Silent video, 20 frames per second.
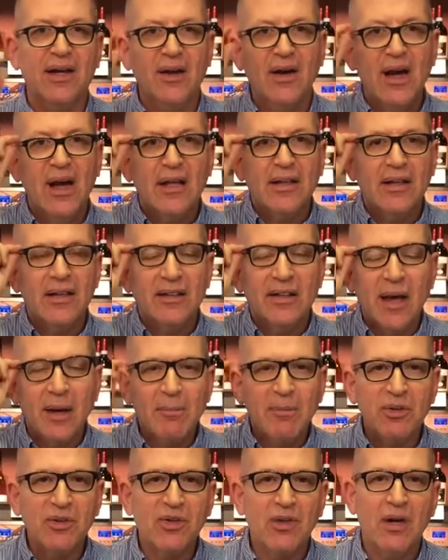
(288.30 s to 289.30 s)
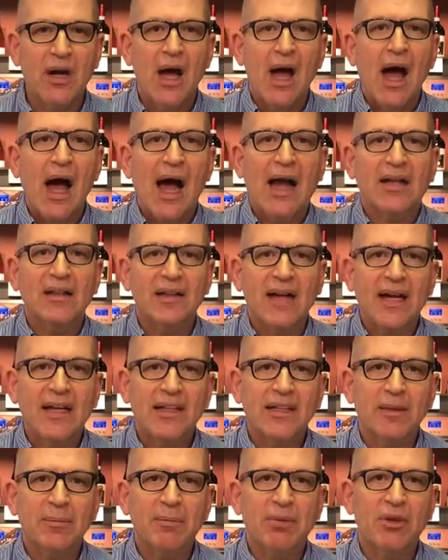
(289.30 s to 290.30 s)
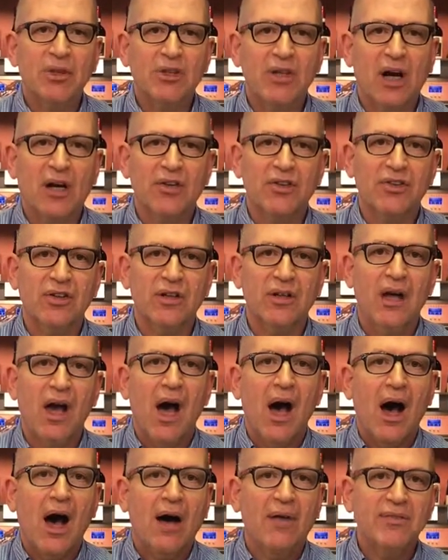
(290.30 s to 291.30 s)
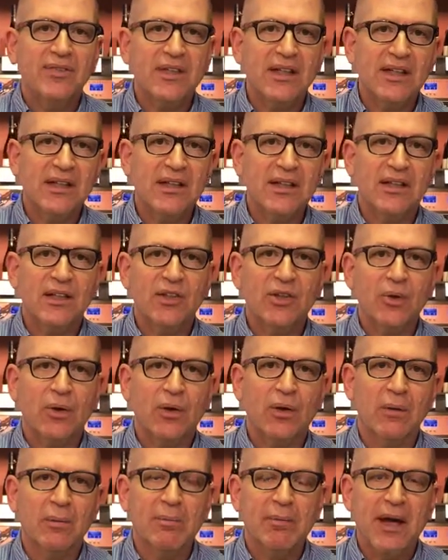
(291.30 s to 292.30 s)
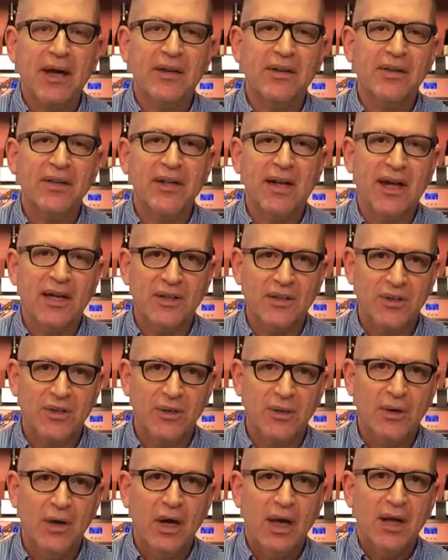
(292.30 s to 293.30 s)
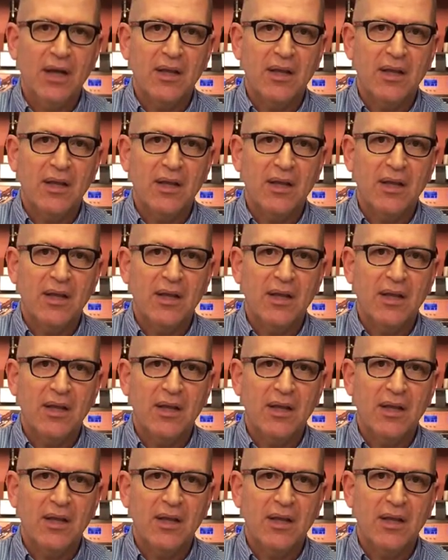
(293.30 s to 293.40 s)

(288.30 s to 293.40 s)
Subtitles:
there. The temperature. I like the production of Tinta de Toro better than I do